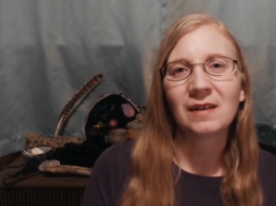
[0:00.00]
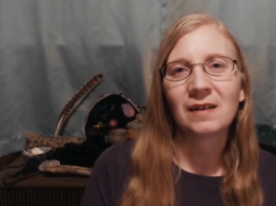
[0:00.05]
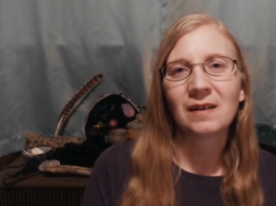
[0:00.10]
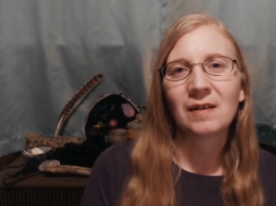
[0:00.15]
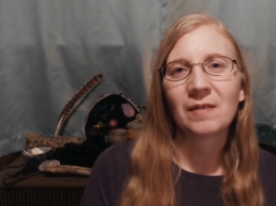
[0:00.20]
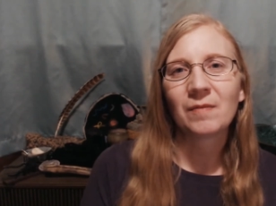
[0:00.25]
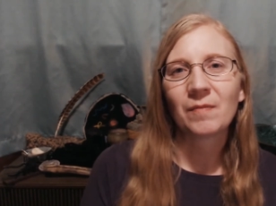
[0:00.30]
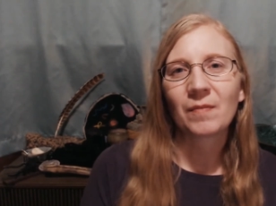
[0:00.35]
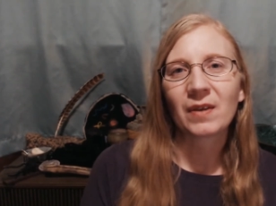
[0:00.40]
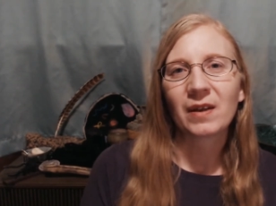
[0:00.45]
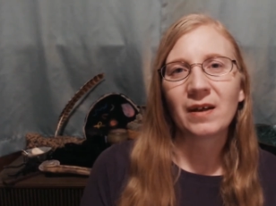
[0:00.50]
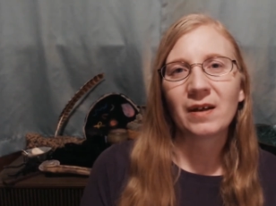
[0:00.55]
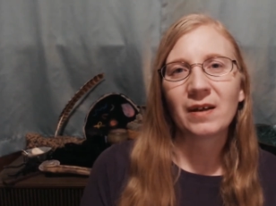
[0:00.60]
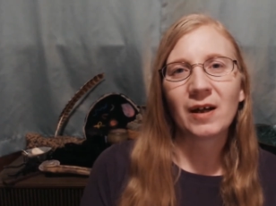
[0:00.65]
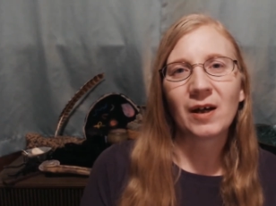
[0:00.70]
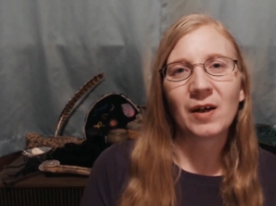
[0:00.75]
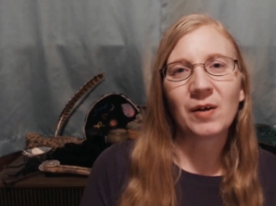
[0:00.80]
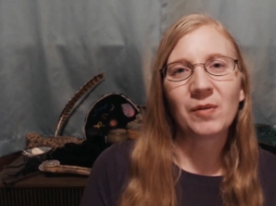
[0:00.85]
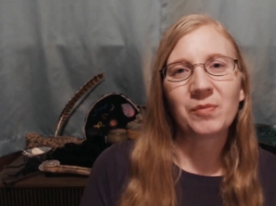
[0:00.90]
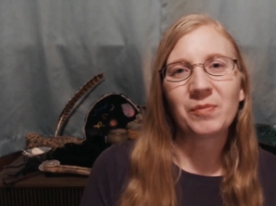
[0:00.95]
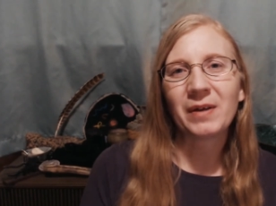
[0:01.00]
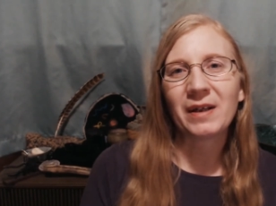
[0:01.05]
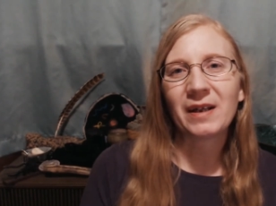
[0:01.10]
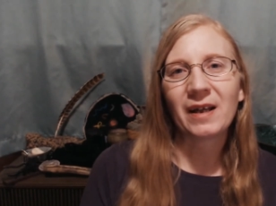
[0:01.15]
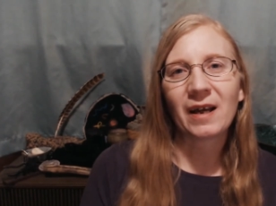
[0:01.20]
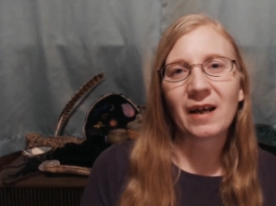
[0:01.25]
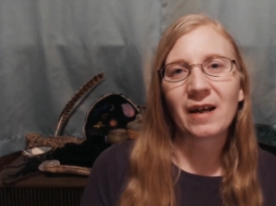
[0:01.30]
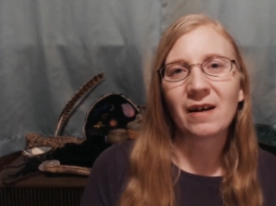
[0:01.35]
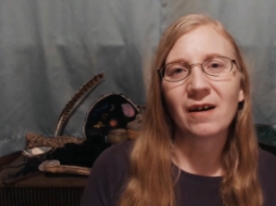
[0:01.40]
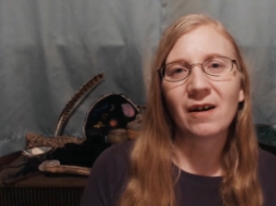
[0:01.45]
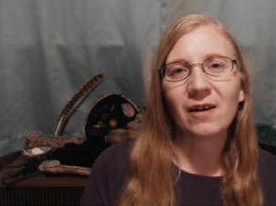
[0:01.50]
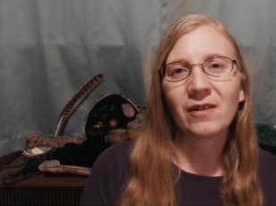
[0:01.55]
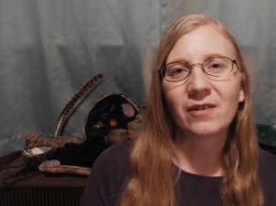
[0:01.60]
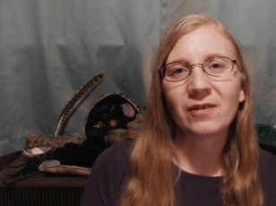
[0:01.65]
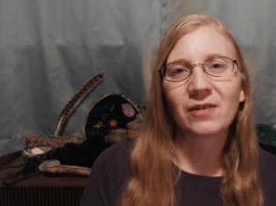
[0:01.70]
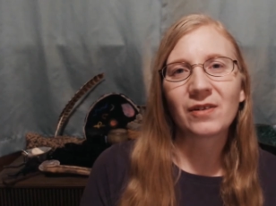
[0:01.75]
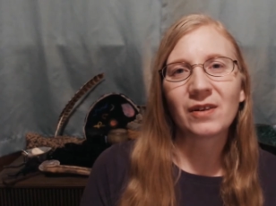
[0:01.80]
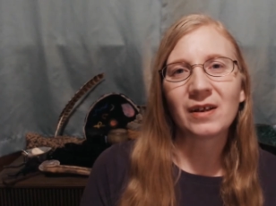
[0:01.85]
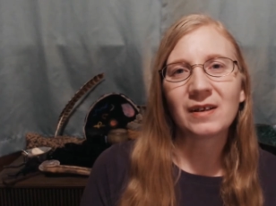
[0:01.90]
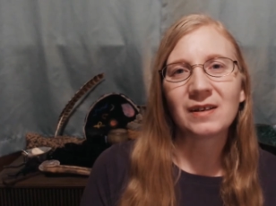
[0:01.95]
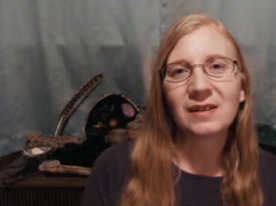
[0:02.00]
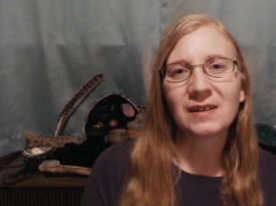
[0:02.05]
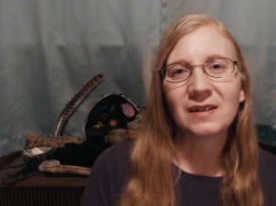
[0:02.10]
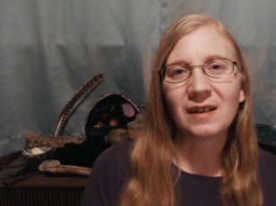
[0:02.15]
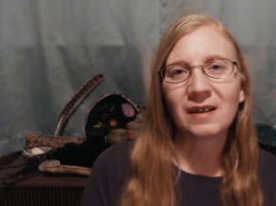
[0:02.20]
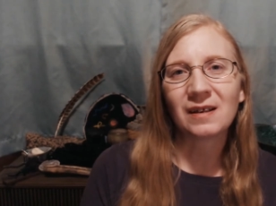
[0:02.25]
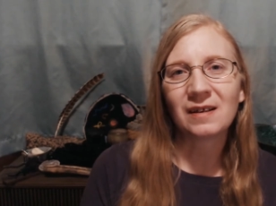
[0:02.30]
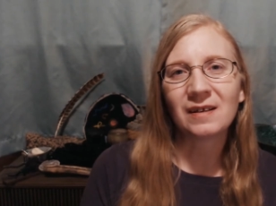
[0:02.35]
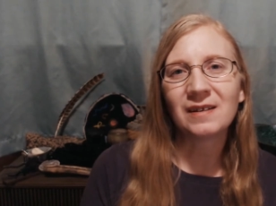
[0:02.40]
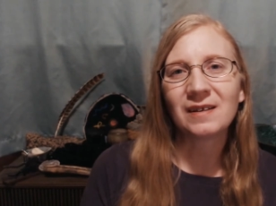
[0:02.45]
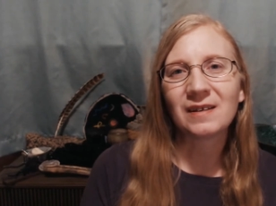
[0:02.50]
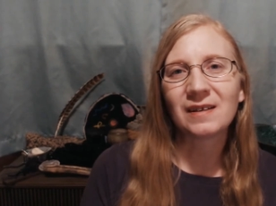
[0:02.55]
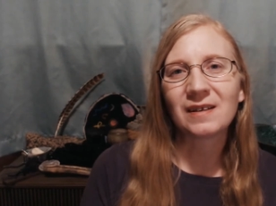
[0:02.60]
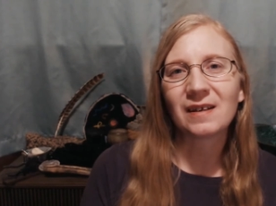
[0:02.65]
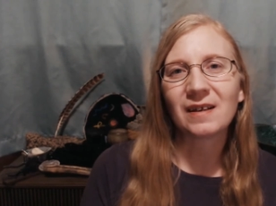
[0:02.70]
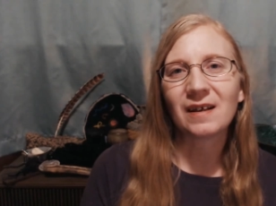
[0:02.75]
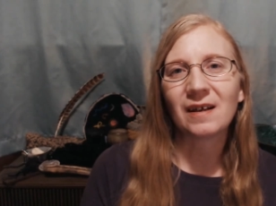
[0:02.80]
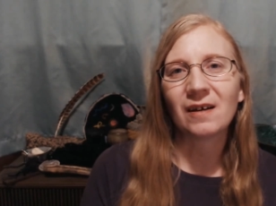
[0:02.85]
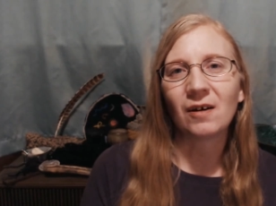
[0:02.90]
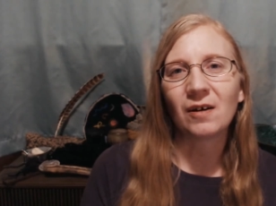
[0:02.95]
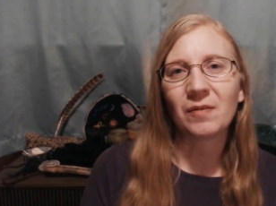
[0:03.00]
it helped me to get other things done um,